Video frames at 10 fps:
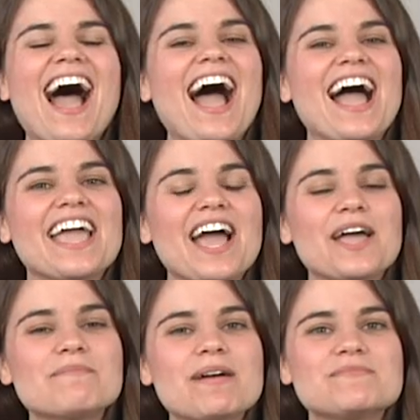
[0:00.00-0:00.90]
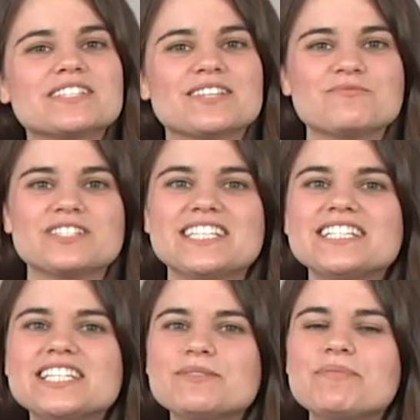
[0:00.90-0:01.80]
Hi, I'm Emerson with
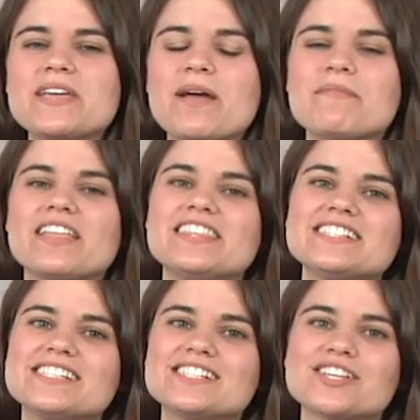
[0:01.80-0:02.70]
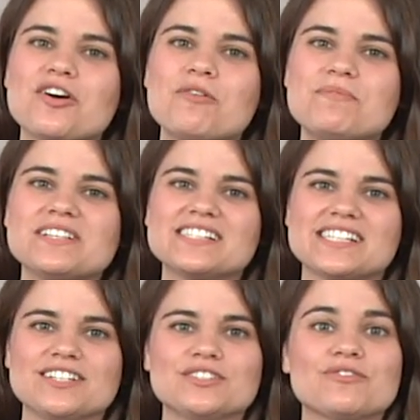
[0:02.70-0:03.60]
TTPM, and this is Coping
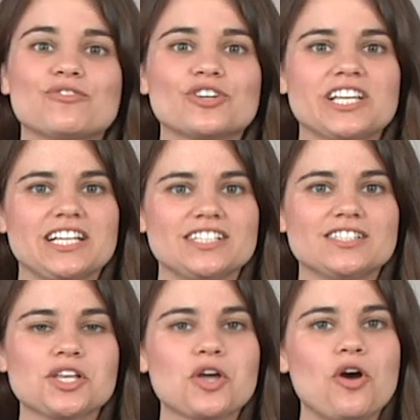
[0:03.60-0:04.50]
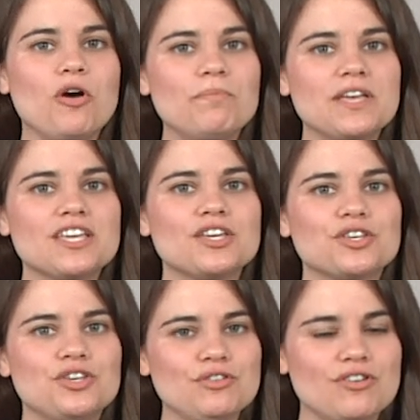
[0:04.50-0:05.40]
Skills for Kids
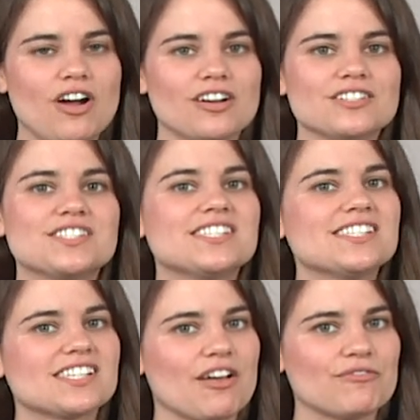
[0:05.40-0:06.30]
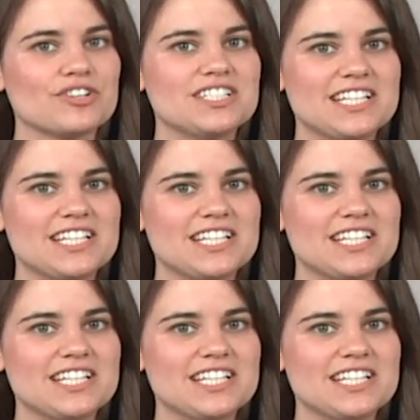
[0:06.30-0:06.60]
Coping Cue Cards Discovery